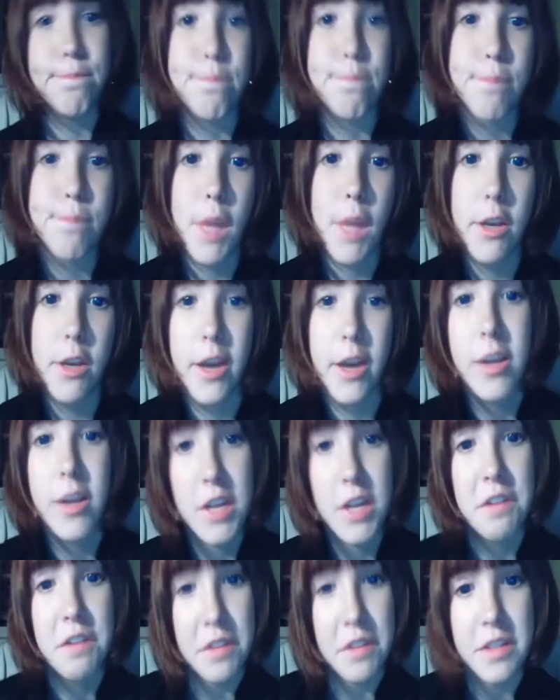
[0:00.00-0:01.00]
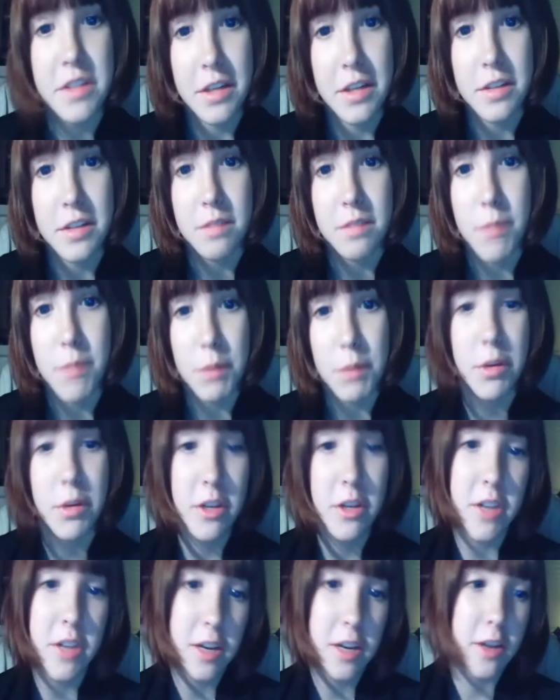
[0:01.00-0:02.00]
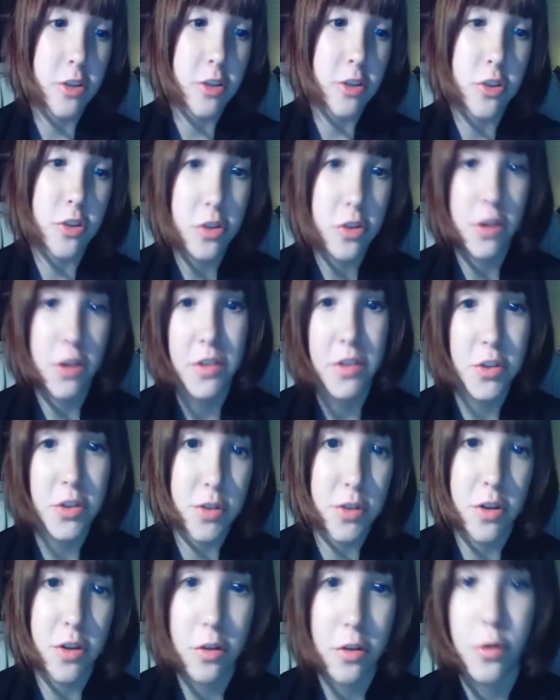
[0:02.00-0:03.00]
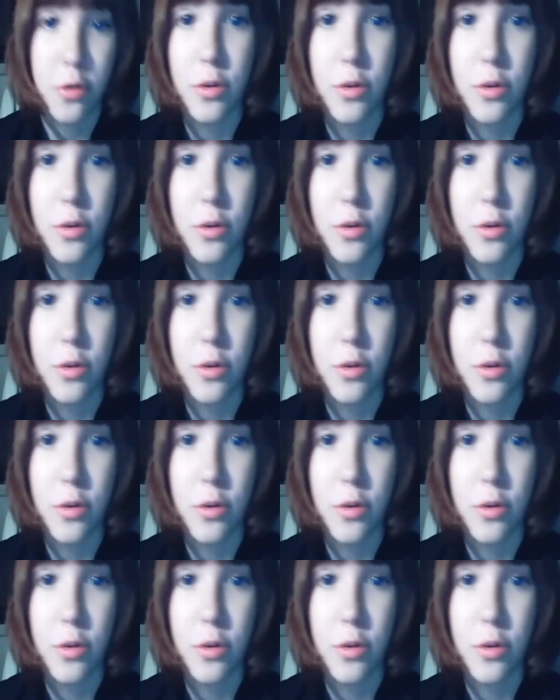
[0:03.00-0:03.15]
You can't take physics. Maybe you can take an extra, so you have to choose another course.